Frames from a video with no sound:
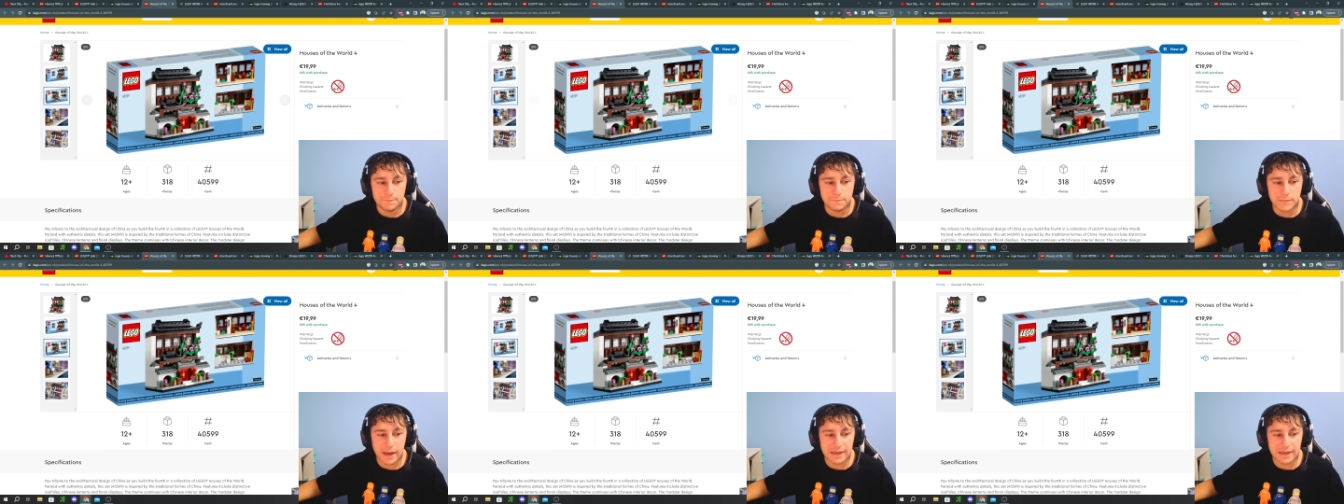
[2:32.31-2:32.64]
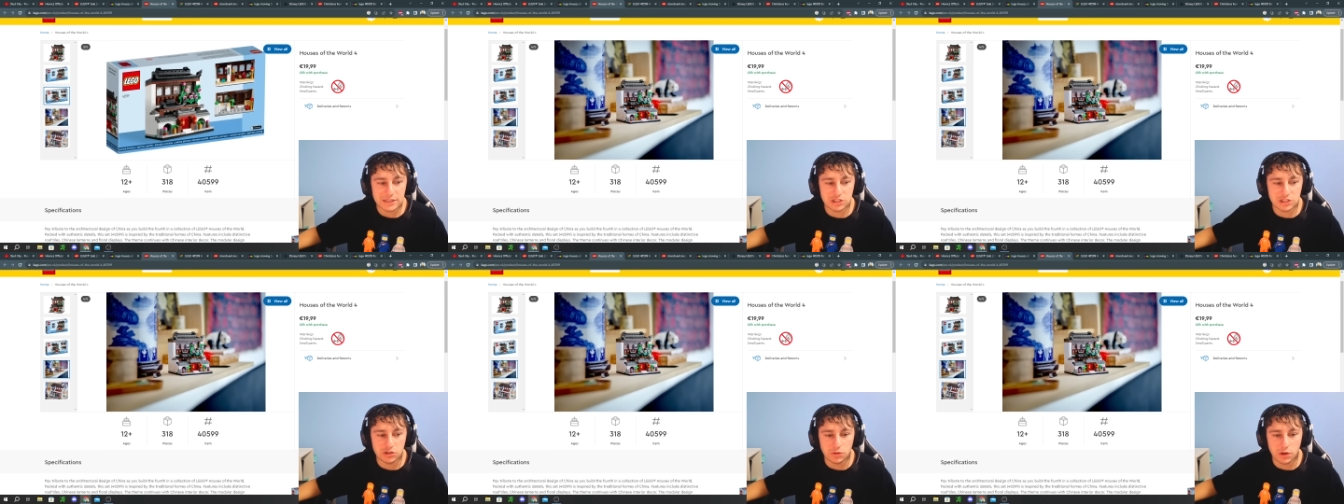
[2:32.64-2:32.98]
by
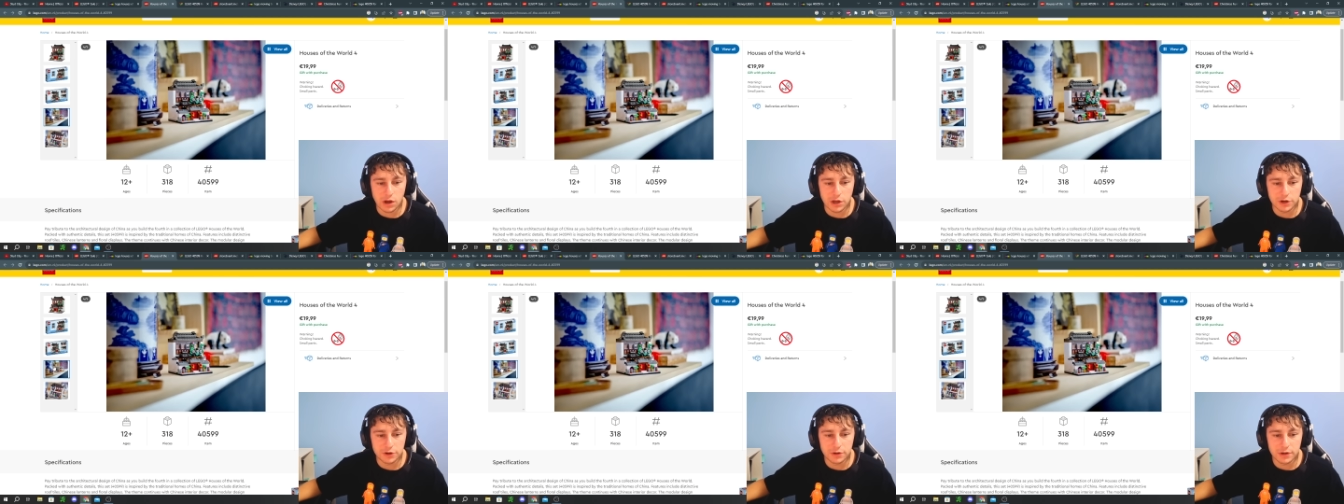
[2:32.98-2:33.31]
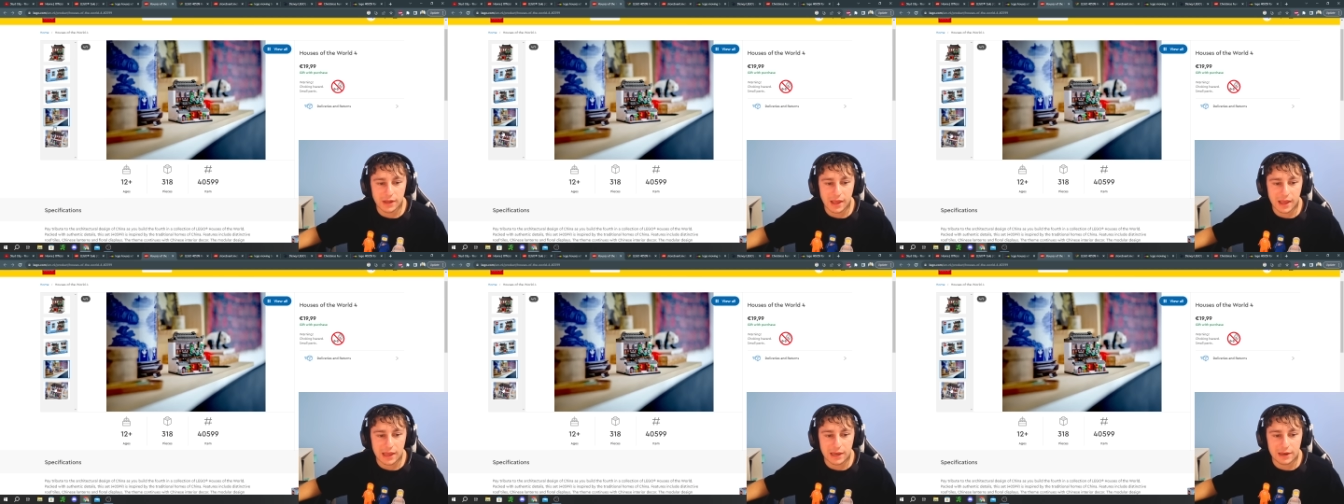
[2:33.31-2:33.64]
two
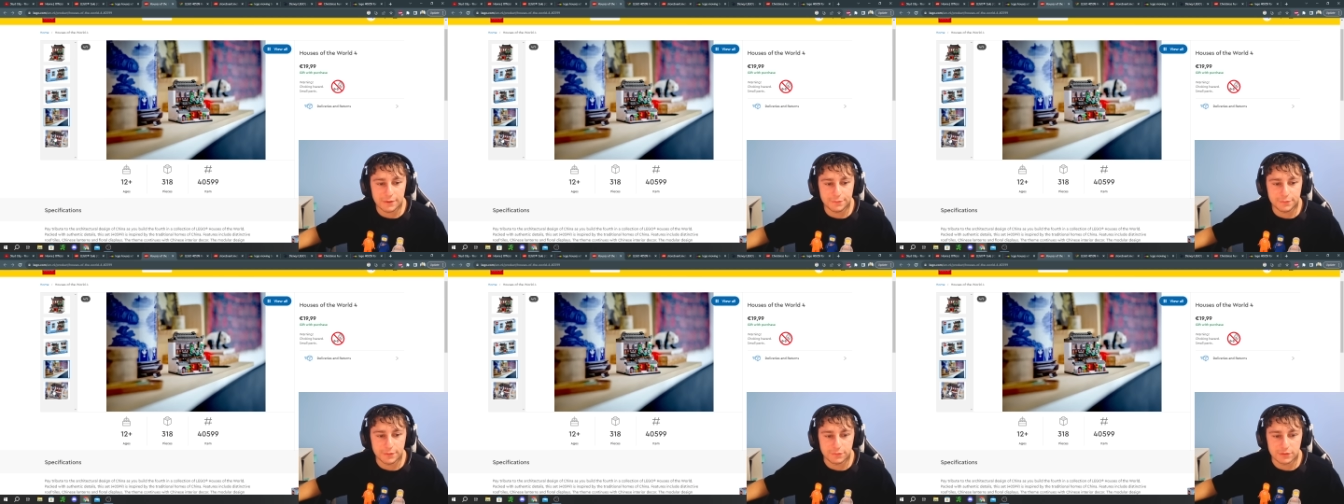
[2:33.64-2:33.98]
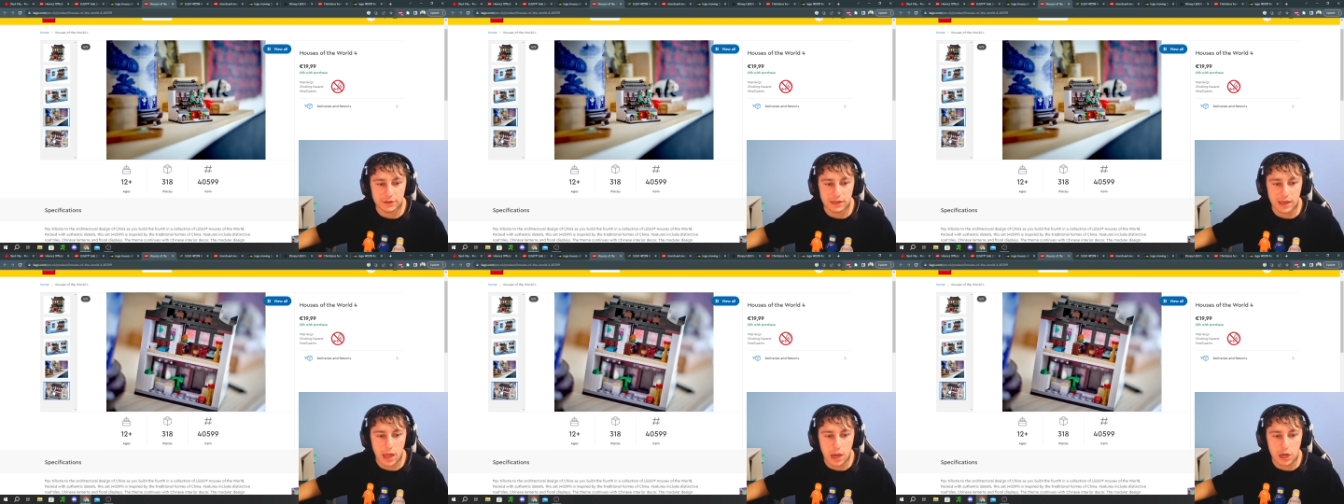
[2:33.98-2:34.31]
hundred
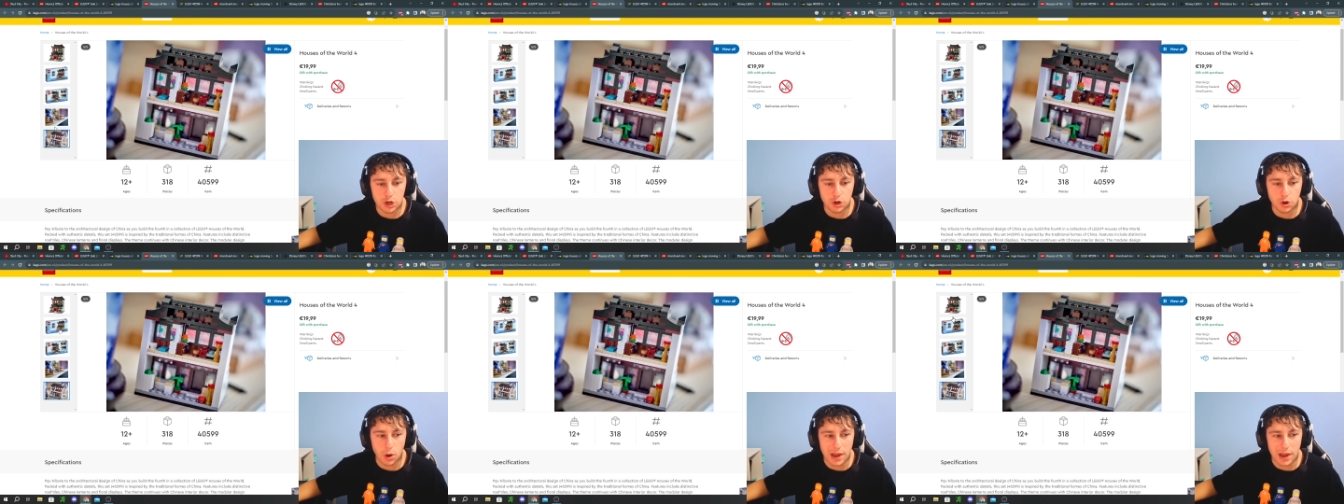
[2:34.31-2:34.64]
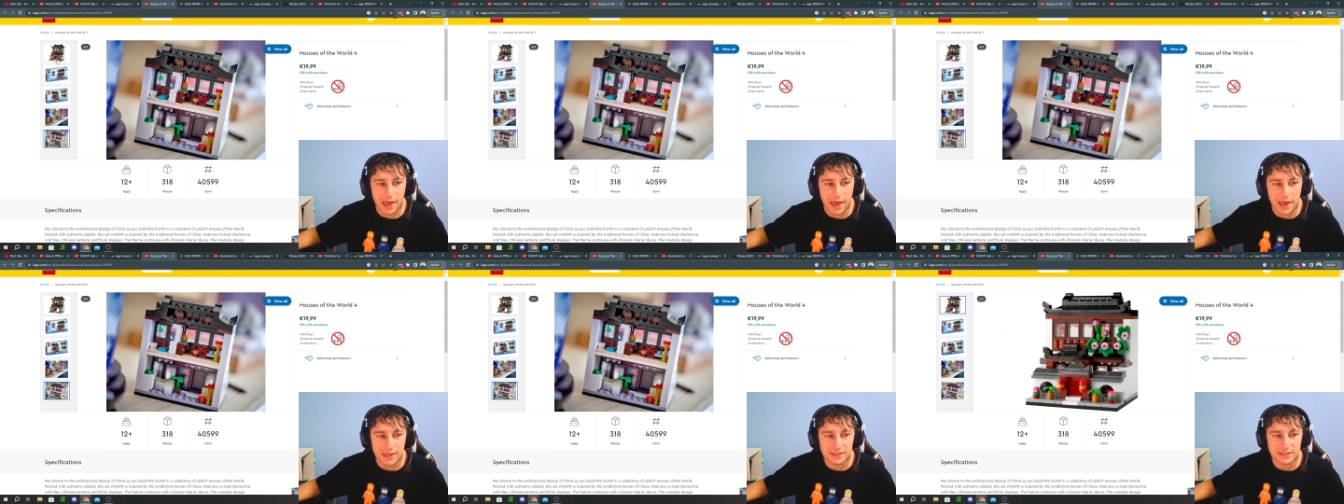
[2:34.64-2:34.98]
fifty
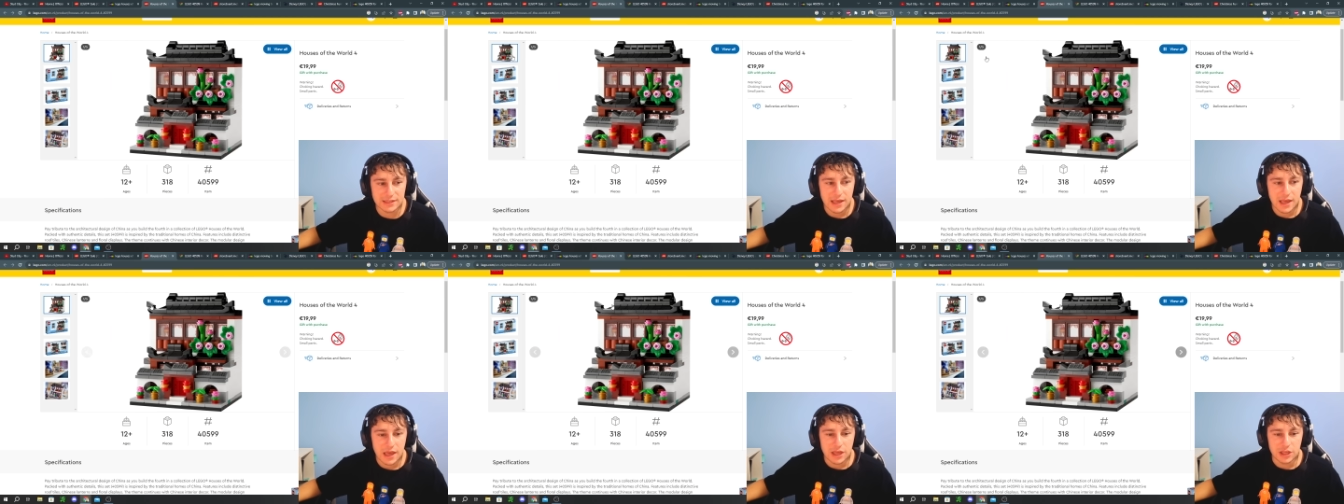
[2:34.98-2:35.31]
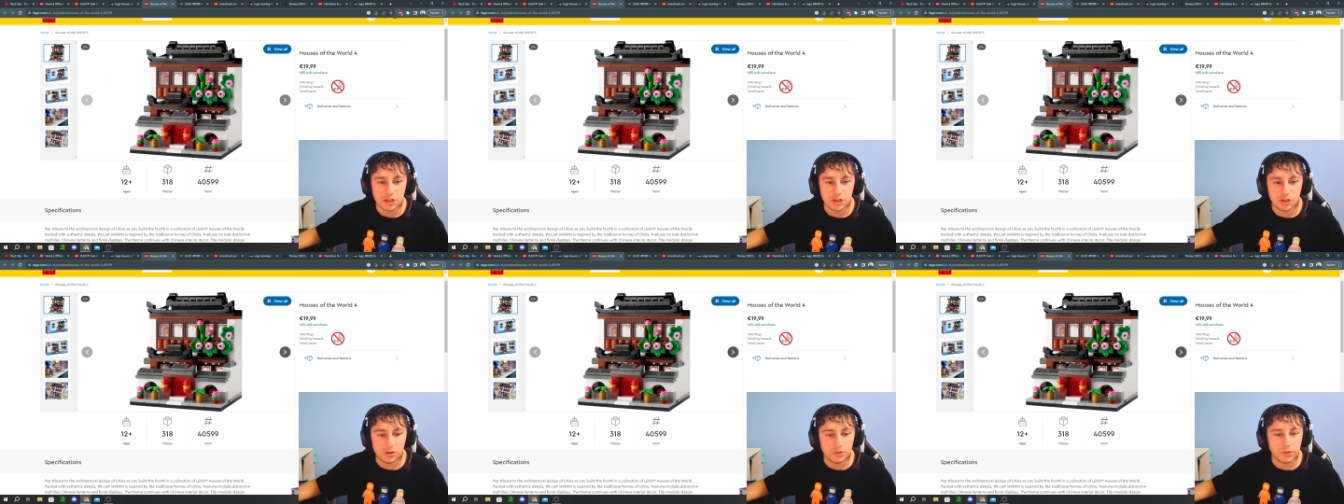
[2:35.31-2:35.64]
dollars
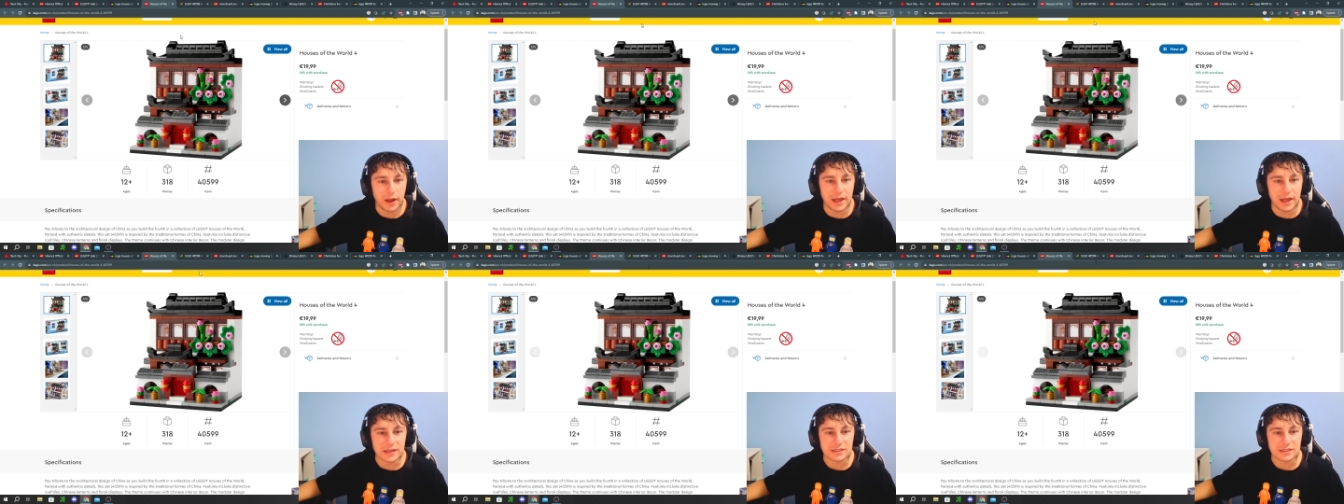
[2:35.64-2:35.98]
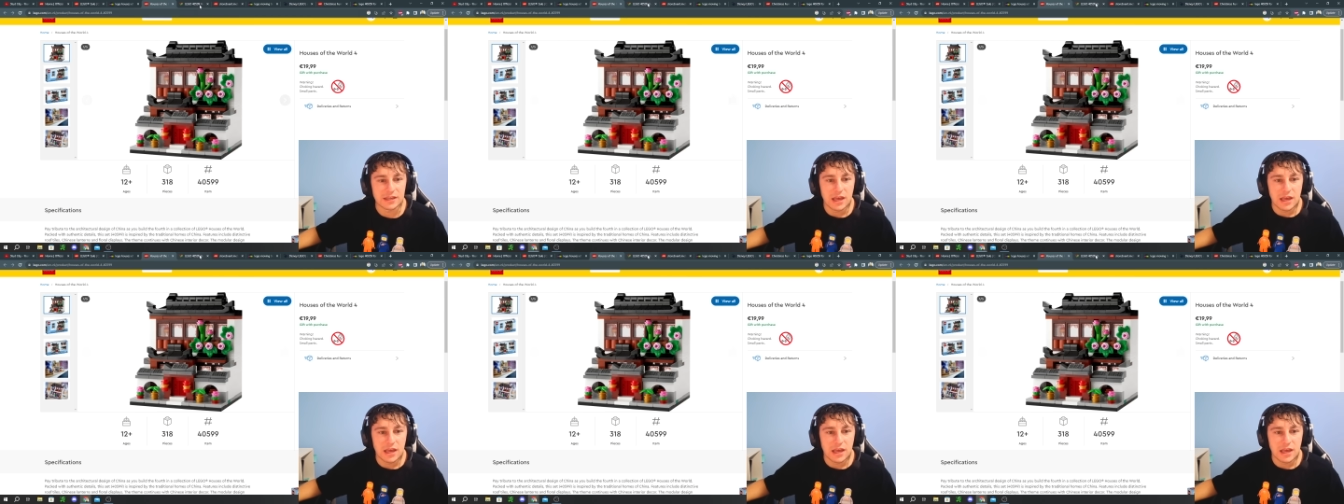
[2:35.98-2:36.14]
U S.